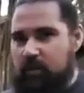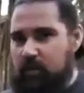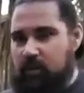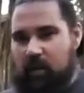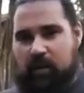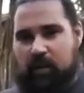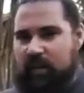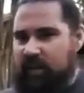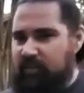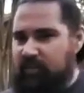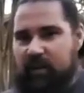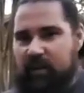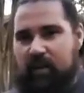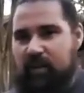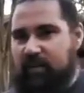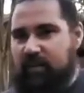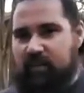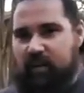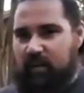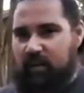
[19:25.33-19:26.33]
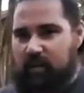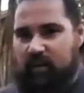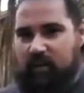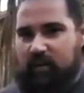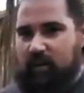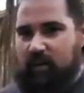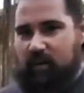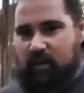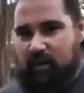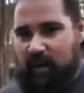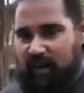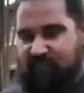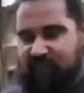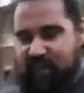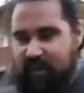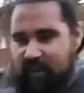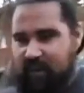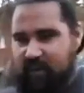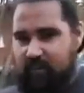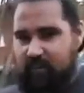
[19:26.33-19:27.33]
leave the husk on. I
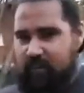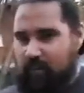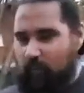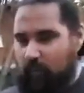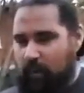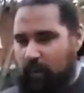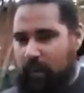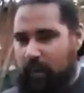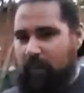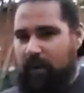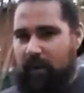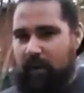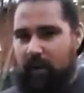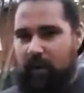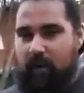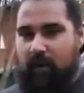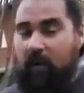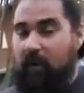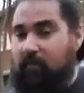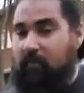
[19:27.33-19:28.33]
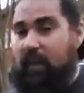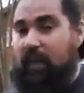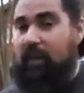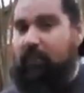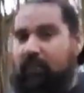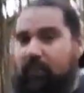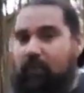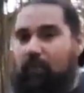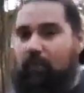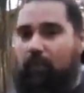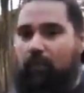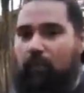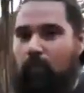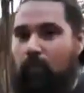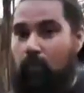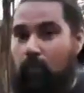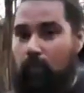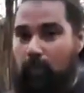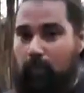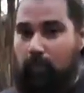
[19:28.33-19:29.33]
found it to be way better, and it also keeps the corn
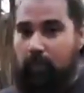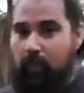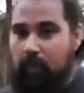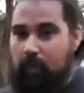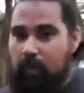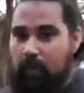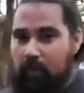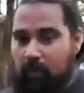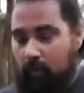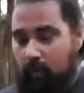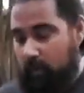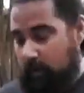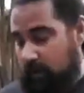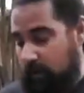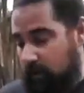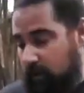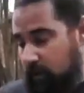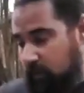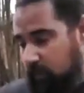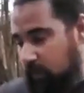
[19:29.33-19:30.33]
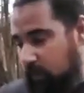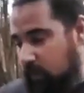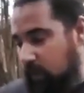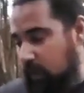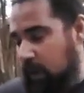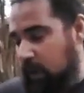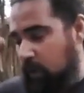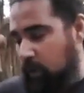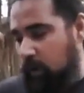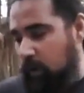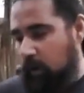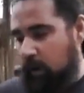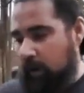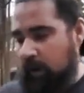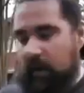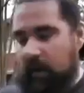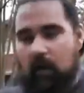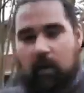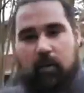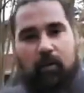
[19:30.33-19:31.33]
warm. What we do is we'll go ahead and
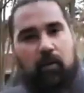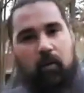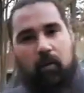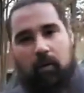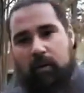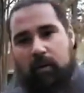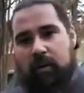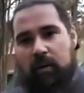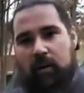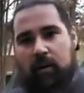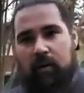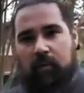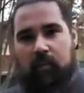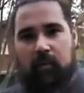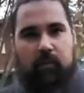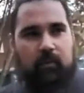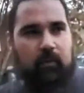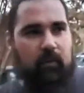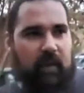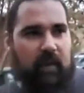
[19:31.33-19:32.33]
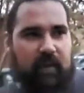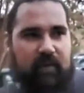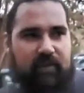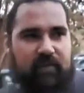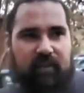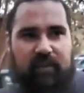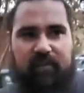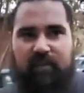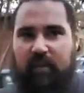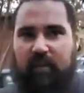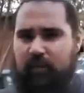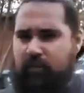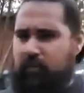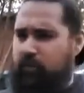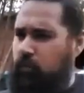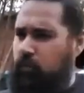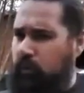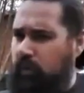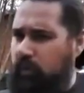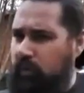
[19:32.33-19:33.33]
get all the corn done. We'll do like 6 ears.
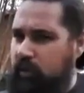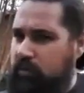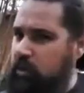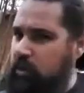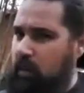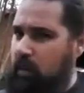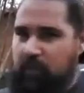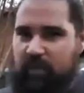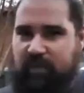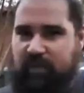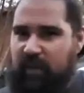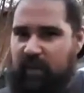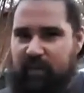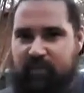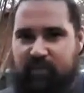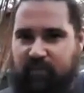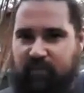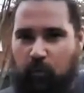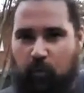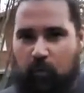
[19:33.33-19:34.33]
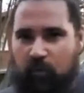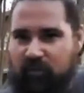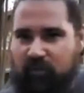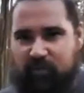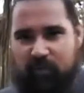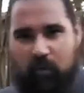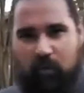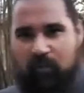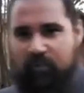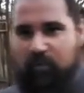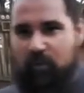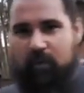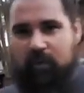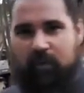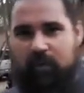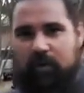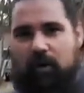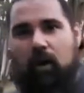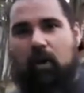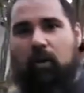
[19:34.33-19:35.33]
It's really cheap. It's like four for
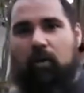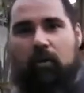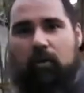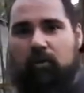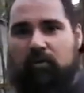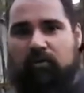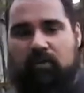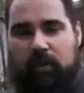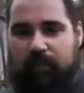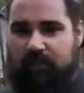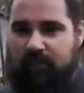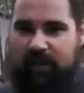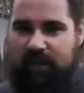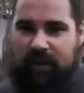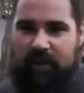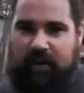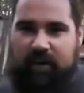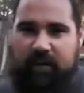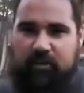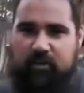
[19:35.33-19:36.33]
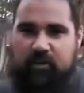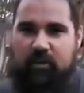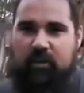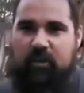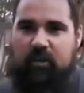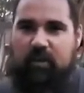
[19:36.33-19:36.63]
$1 or something to that nature.